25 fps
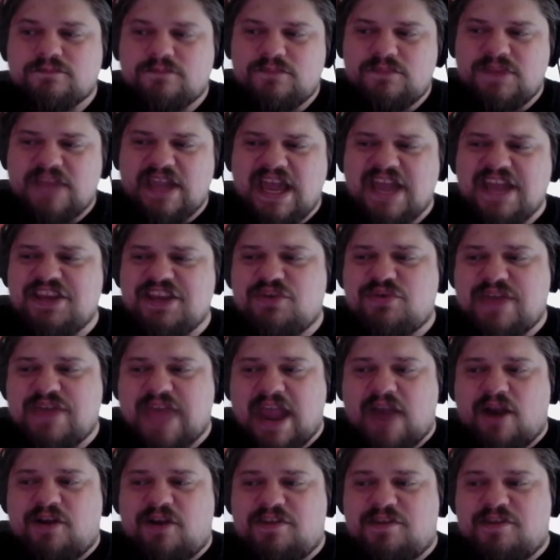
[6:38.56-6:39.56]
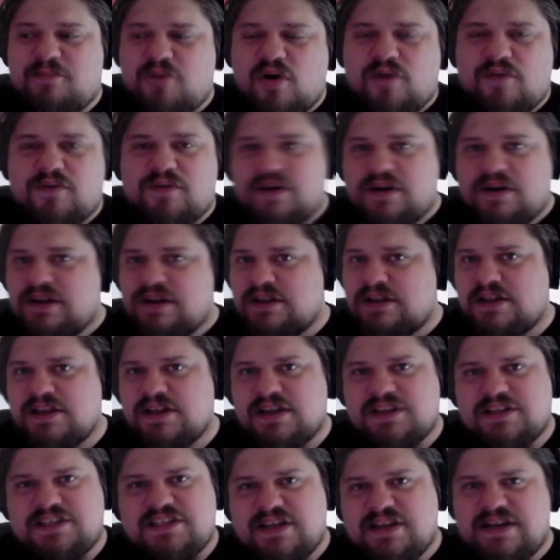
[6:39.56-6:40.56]
And you carry them over
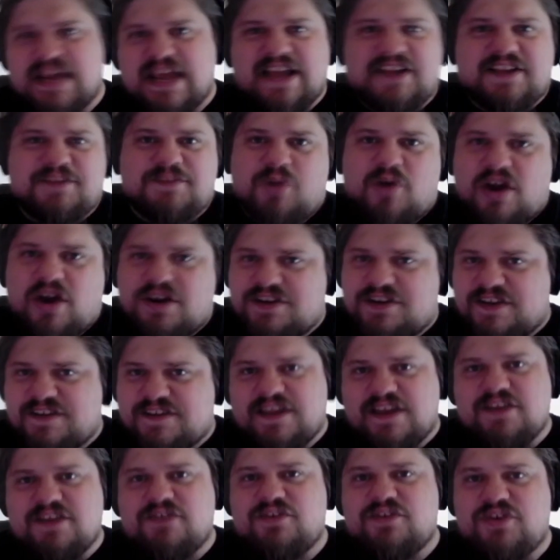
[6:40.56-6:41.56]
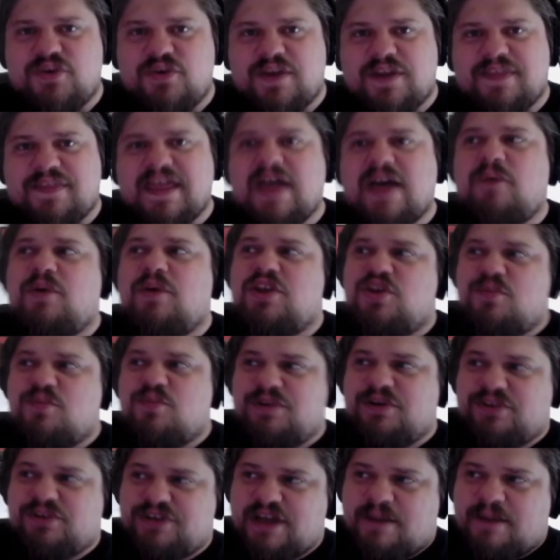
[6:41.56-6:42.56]
to next projects that you're doing. That way you
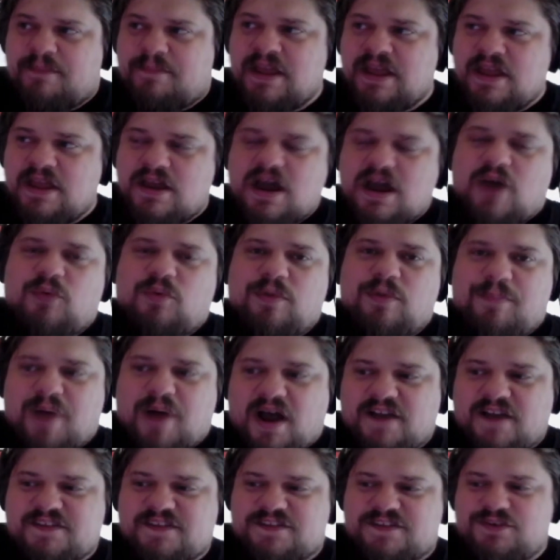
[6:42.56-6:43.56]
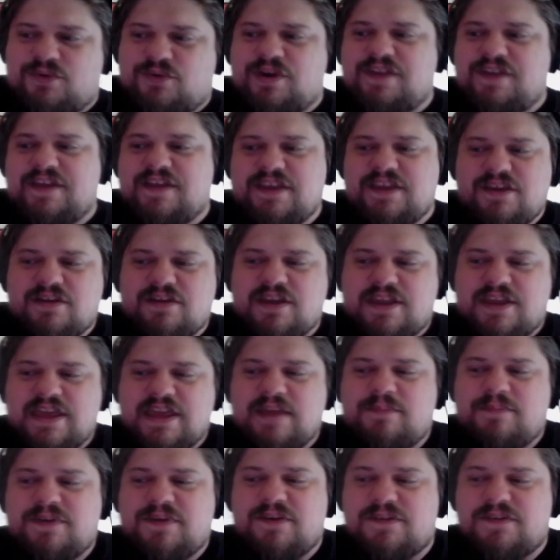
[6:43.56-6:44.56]
build up a repository that you can
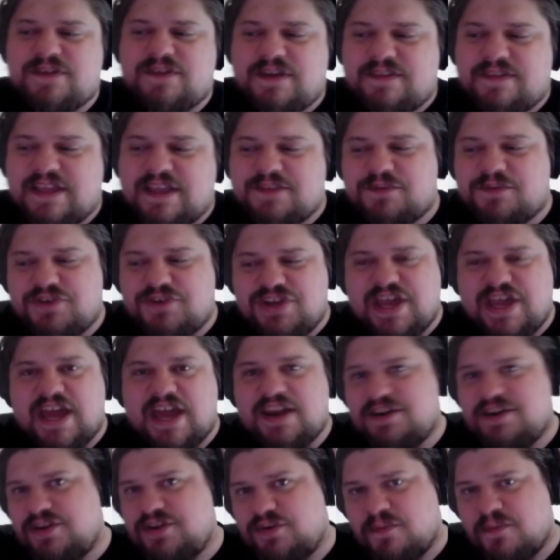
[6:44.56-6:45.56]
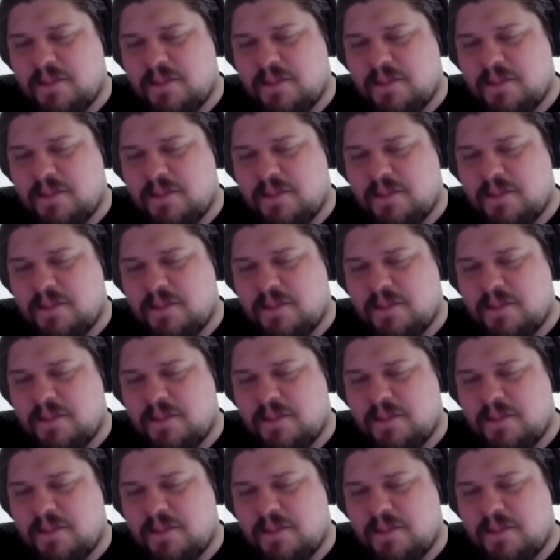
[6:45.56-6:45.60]
keep using. That's what you got to do.